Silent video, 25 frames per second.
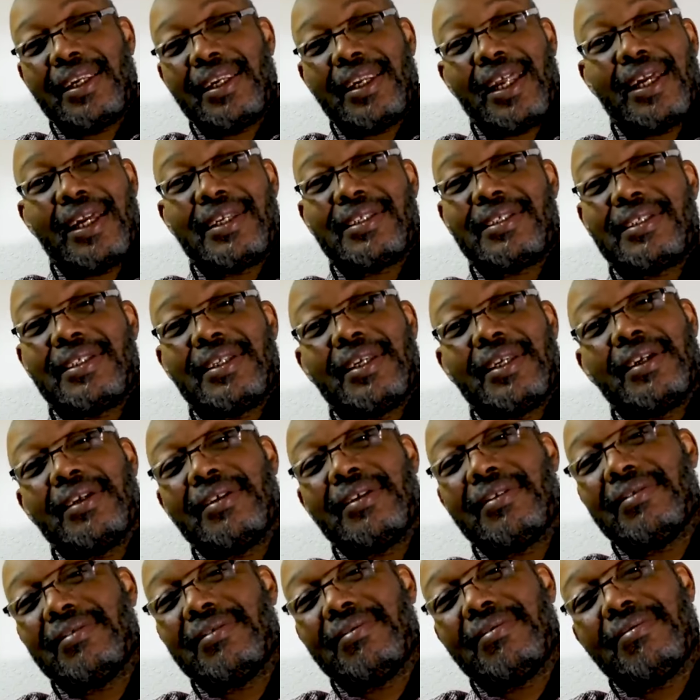That's
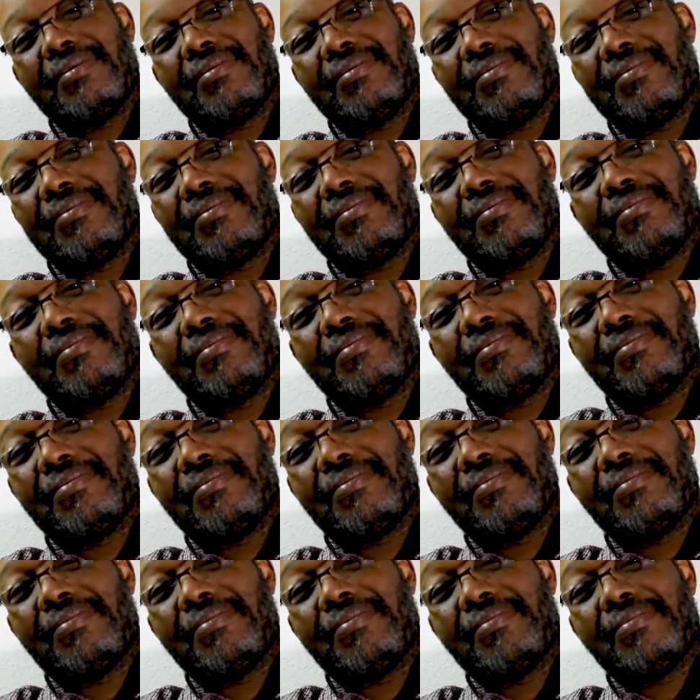it.
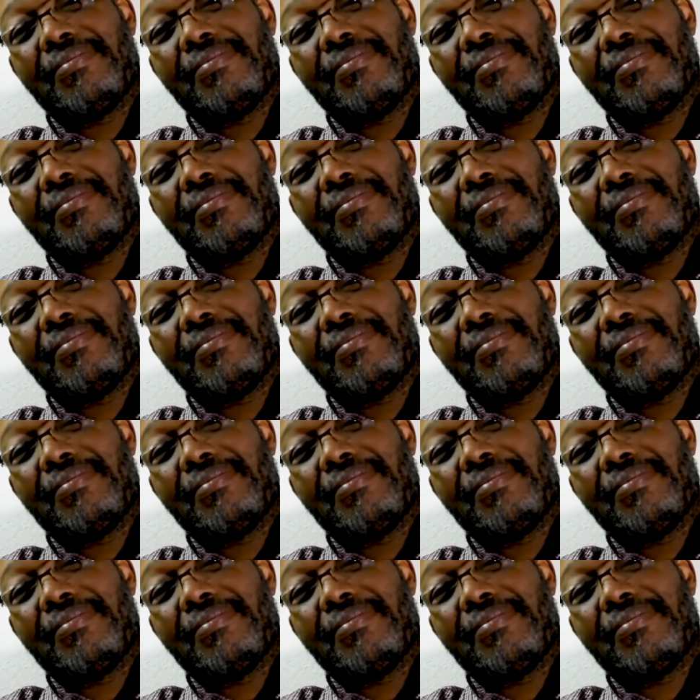Is